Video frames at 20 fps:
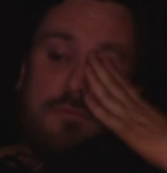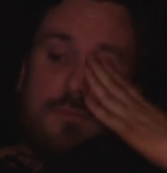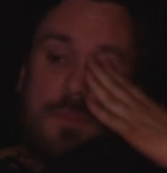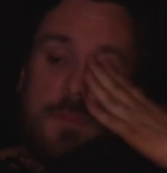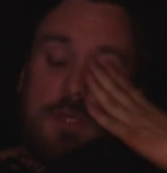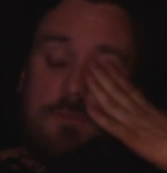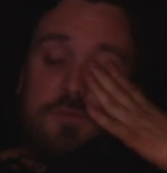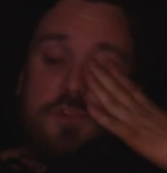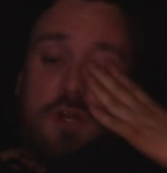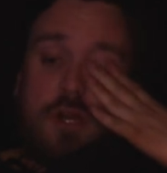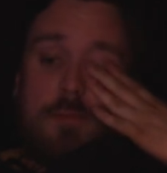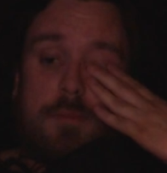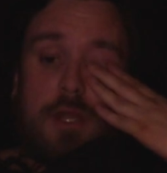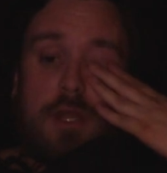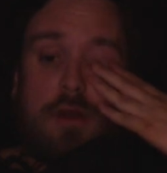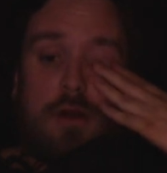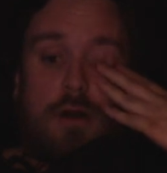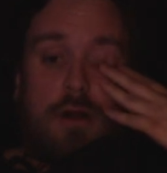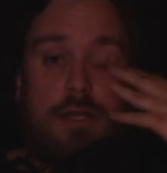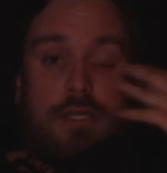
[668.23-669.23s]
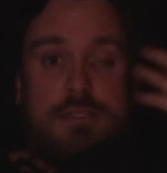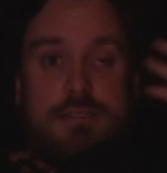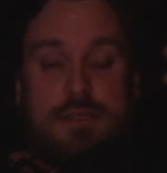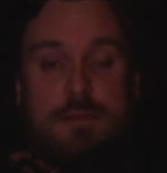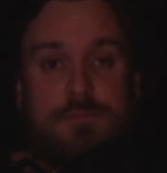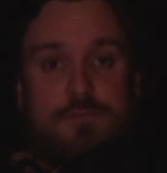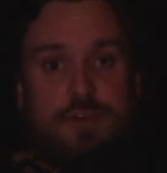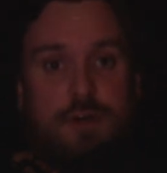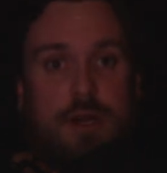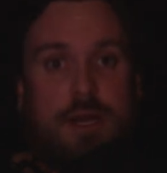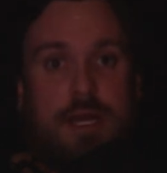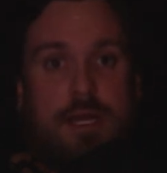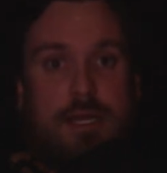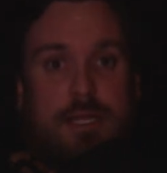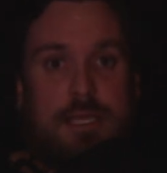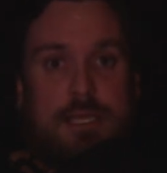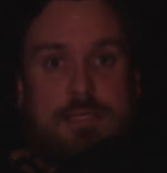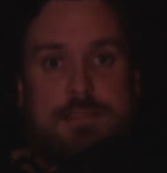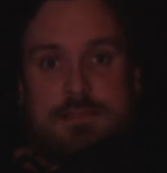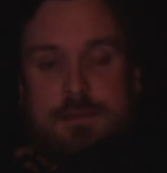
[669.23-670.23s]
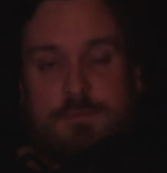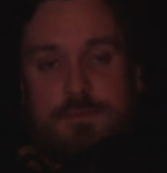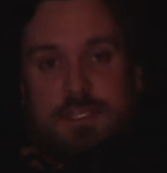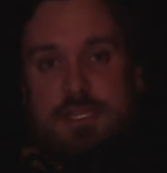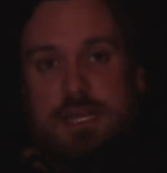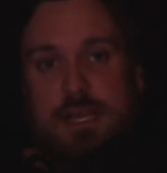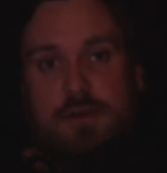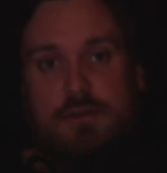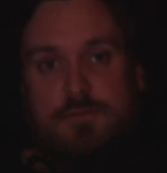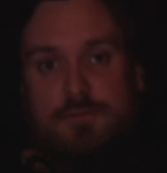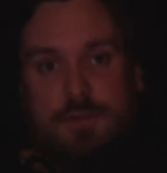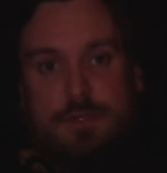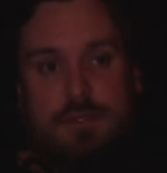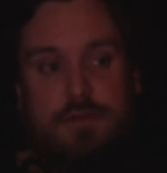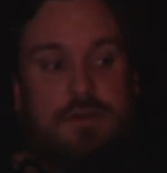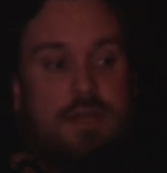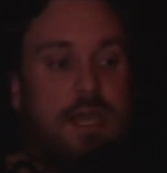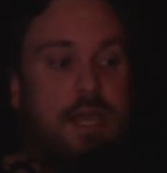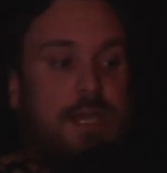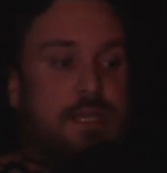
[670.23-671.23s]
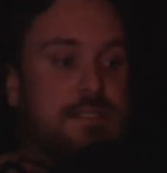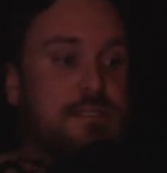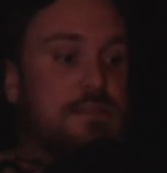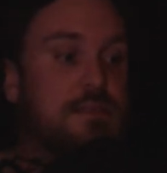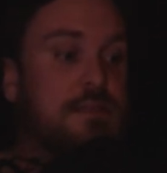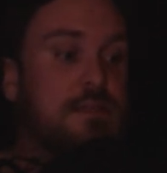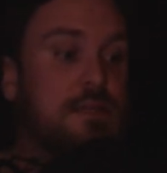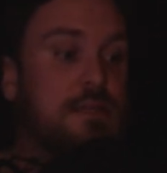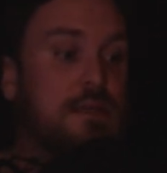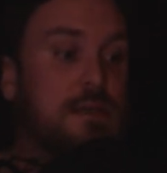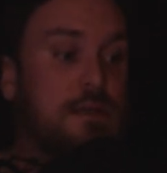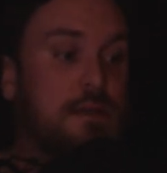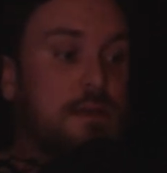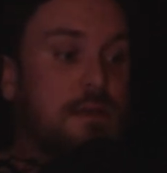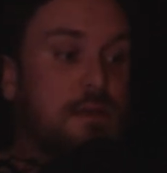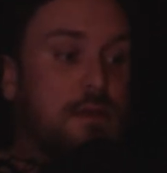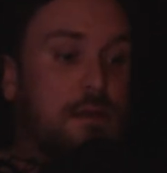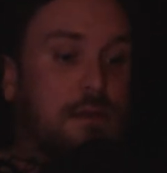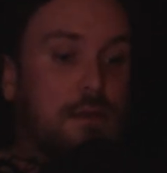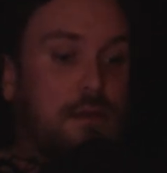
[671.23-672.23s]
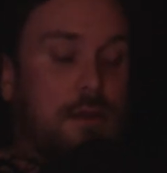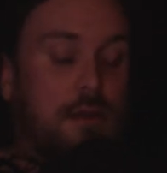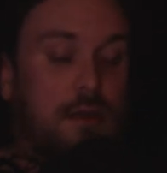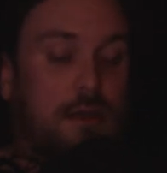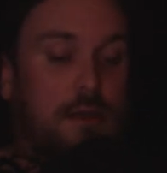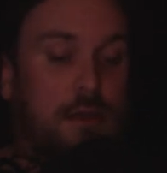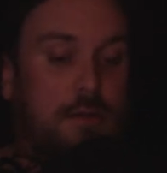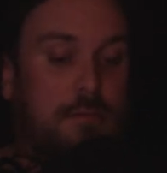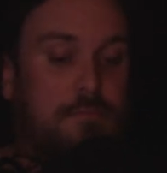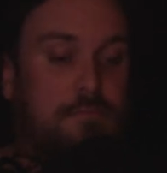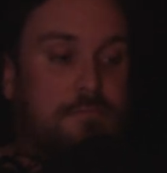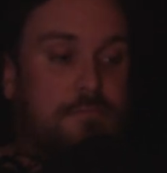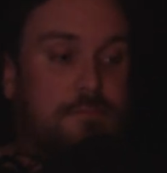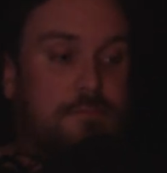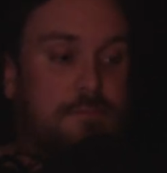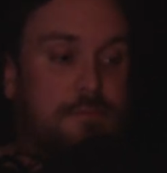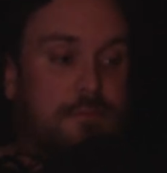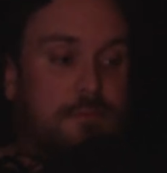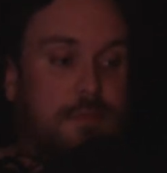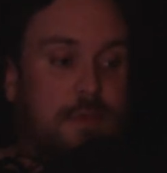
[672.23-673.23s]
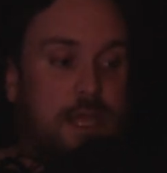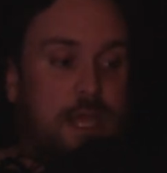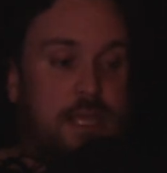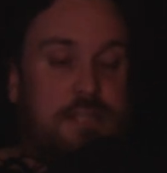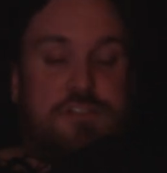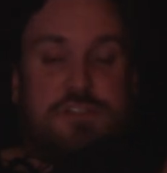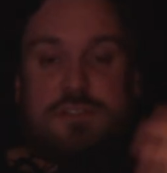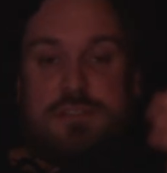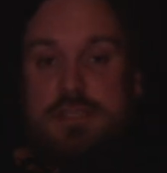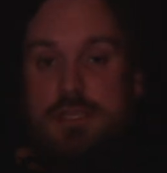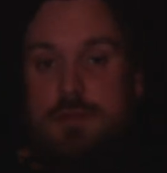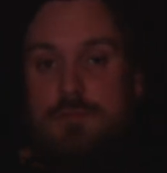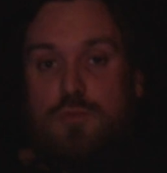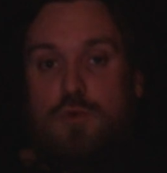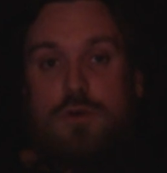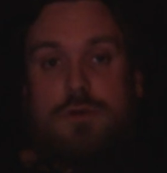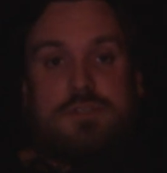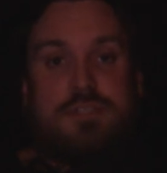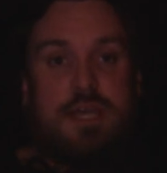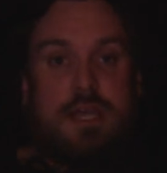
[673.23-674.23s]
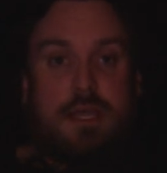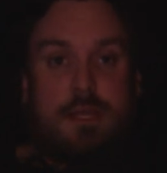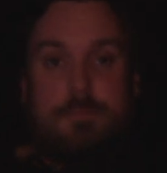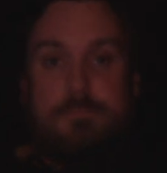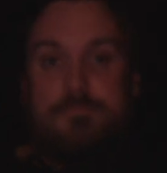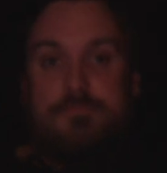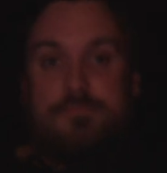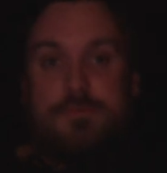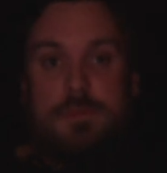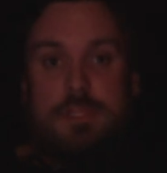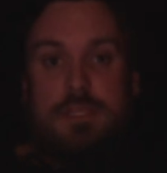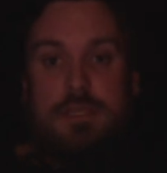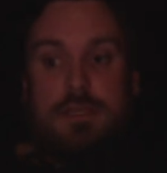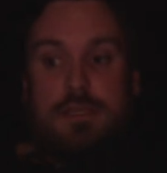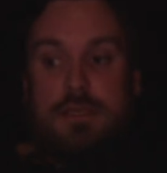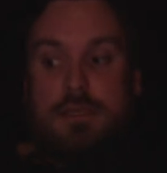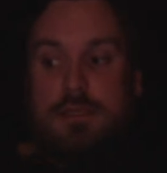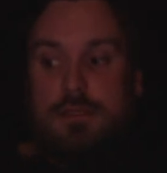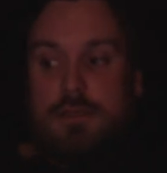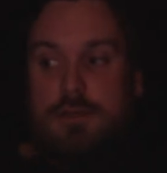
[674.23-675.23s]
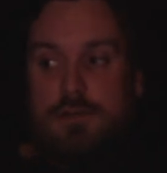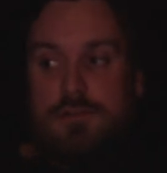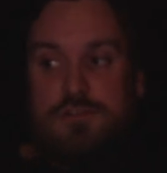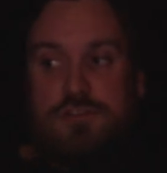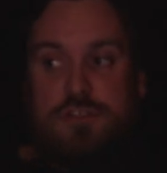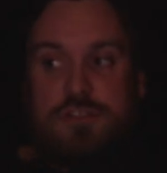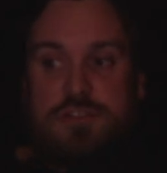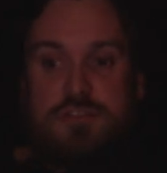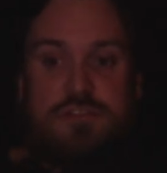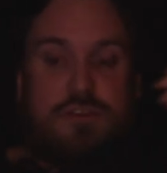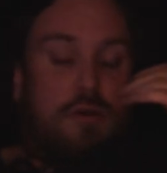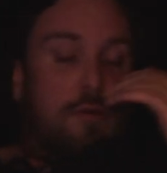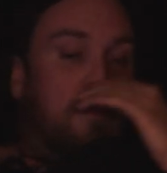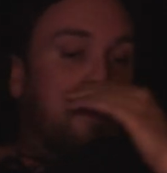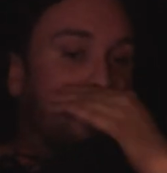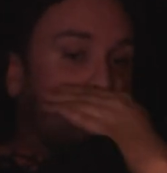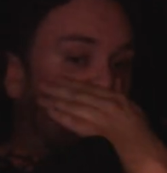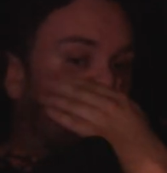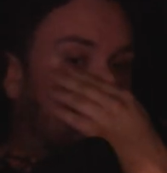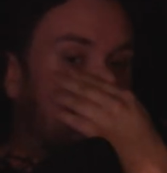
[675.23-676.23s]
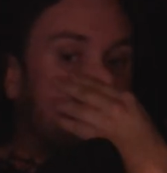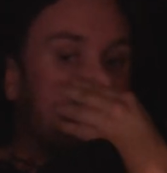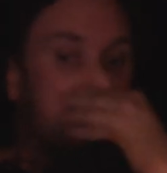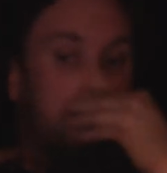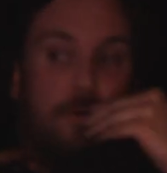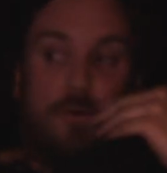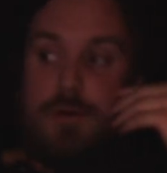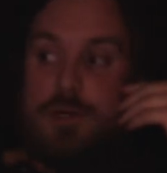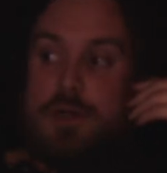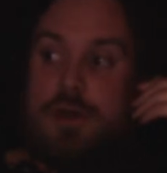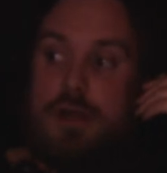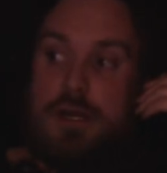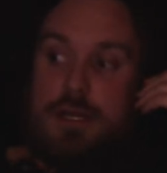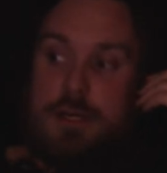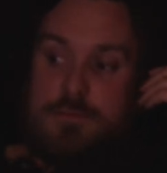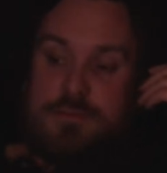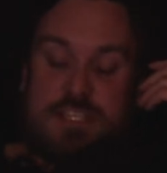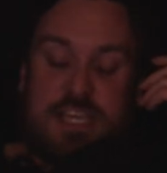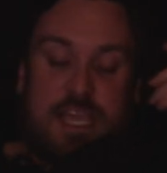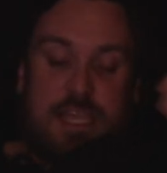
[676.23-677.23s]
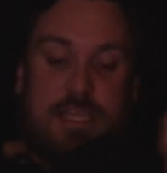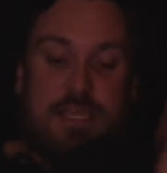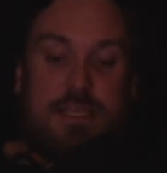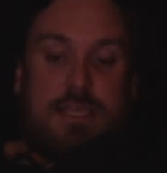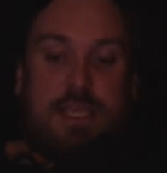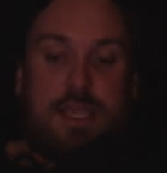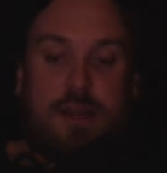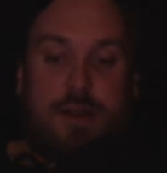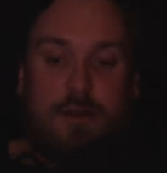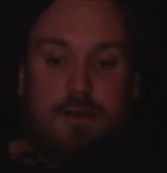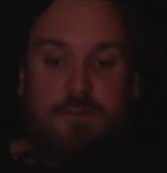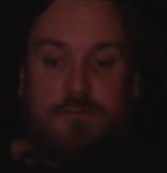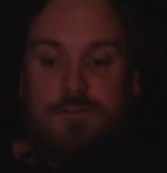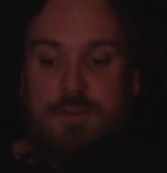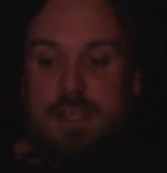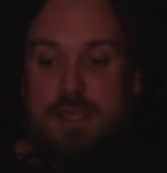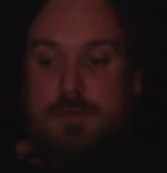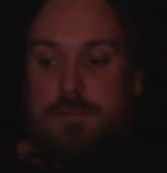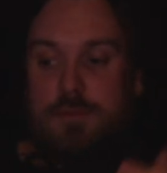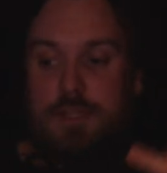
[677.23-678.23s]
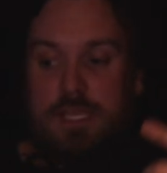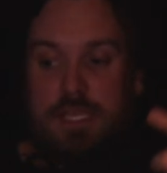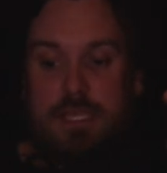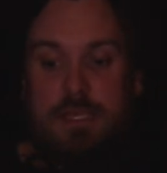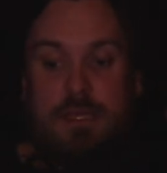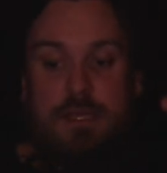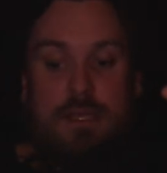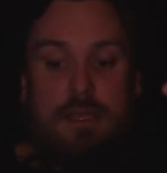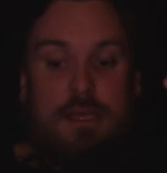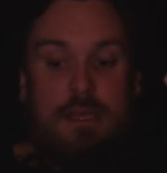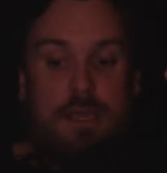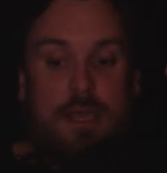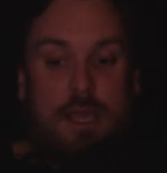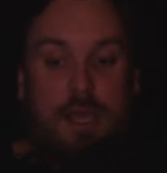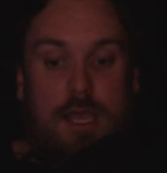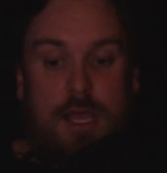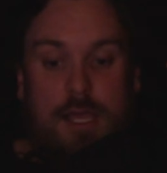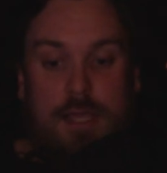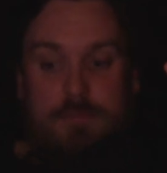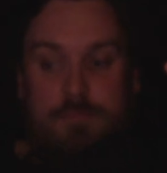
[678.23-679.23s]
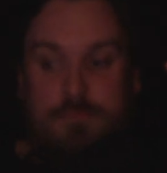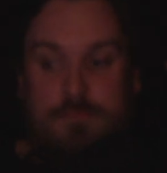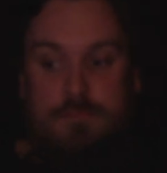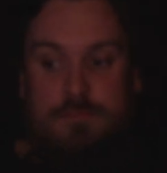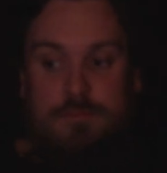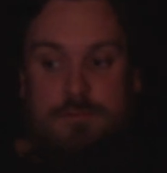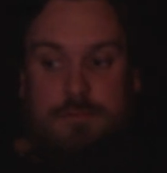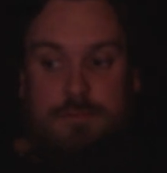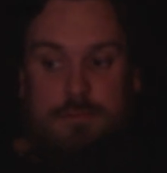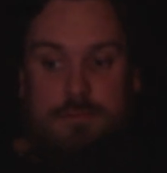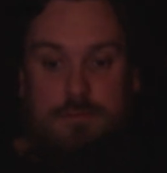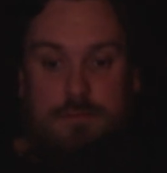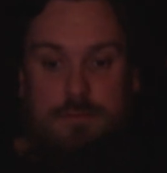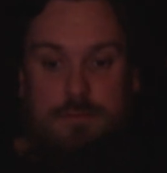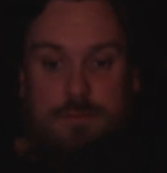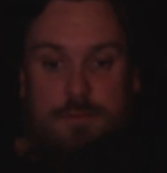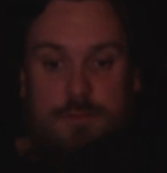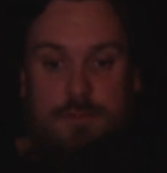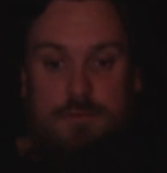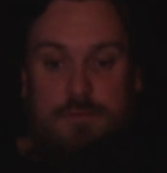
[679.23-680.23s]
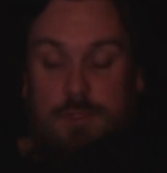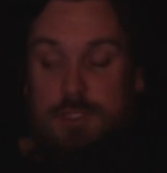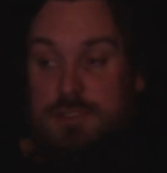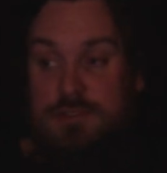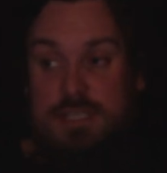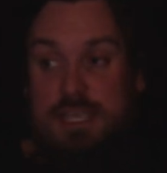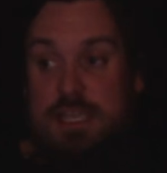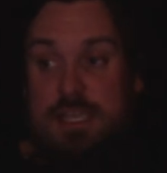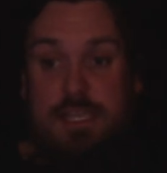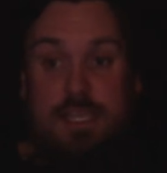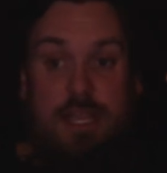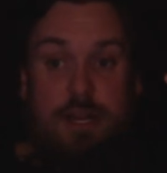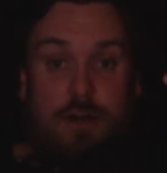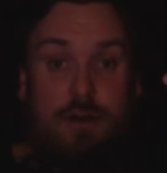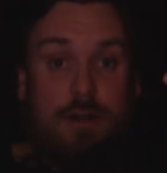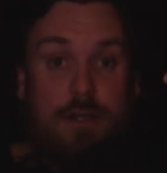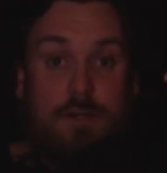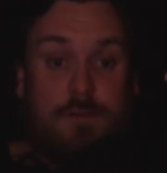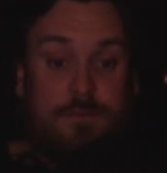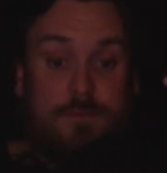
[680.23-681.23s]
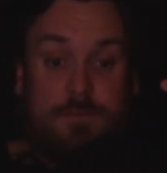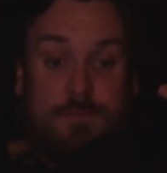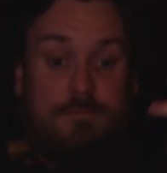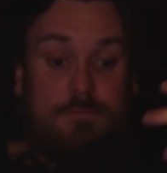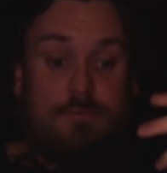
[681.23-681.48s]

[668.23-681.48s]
I'm trying my hardest. I'm trying to get something out for you guys. I just need more time. There's just so much that's going on. I'm taking care of family. Taking care of